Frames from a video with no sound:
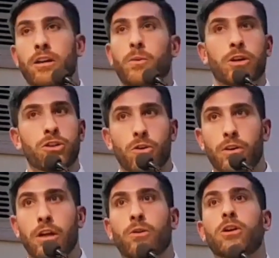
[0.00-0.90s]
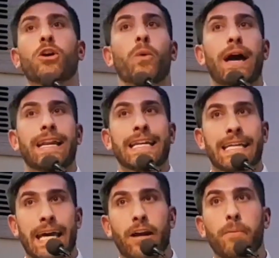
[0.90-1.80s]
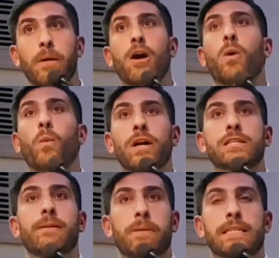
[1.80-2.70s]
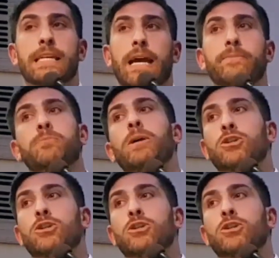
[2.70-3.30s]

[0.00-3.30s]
you know, an attorney or go ahead and get help once they've been scammed.